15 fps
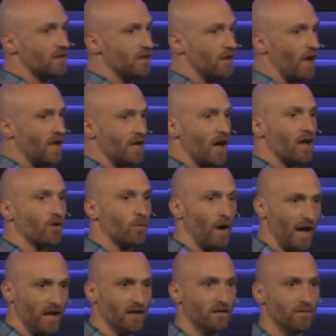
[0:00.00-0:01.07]
and not
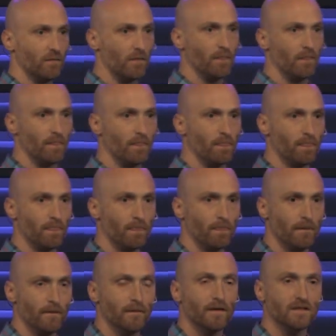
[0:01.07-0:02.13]
away.
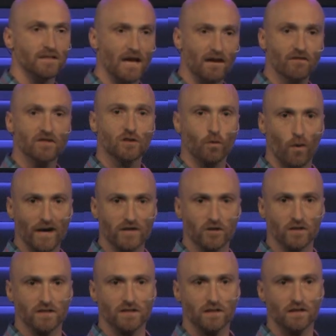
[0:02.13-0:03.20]
David's
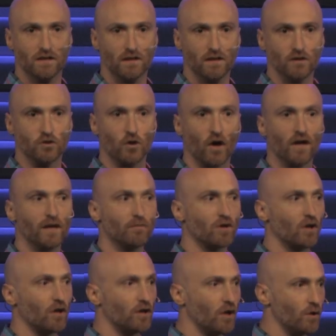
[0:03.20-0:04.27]
questions draw him
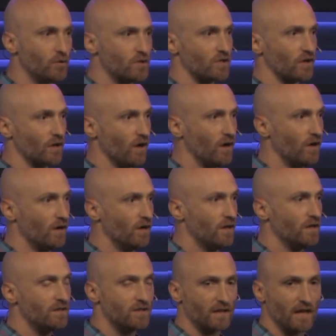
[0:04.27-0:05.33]
closer
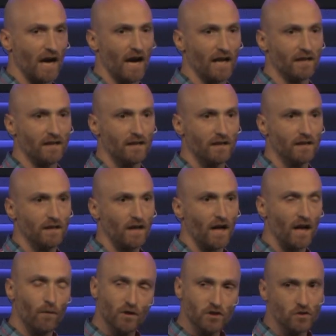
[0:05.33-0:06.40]
to God.
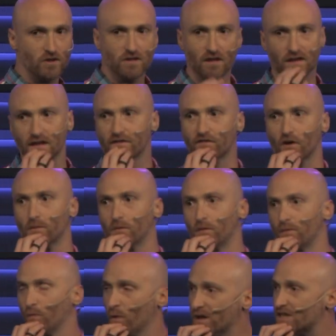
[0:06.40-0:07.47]
And I want you just to think for a
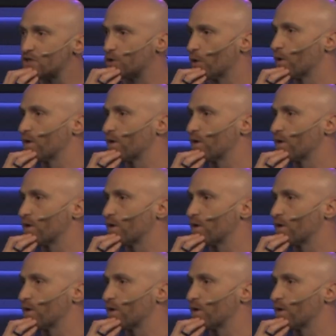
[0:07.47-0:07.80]
moment, what is your